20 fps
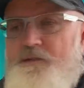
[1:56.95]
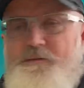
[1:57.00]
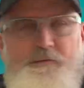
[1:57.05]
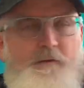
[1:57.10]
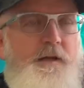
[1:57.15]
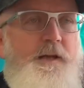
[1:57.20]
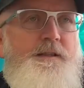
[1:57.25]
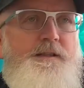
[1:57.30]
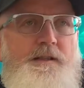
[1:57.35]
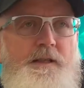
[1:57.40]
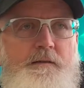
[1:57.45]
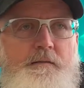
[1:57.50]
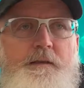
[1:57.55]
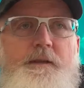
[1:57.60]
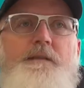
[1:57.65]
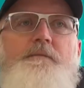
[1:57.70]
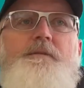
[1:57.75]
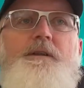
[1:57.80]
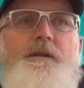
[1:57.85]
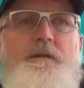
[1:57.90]
of
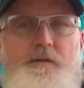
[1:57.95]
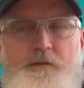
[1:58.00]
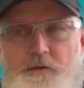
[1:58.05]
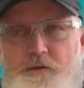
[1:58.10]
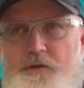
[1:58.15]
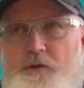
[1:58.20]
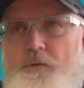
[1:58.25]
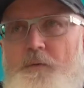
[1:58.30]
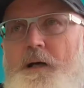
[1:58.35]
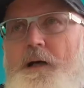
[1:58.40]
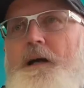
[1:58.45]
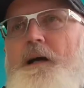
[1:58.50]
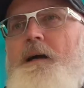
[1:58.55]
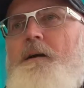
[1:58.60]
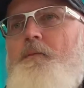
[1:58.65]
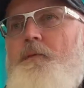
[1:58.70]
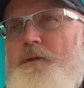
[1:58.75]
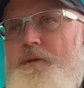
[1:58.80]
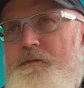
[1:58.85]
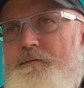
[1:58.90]
criteria, who you
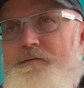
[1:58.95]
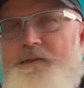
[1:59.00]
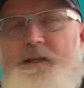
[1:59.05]
are, what you've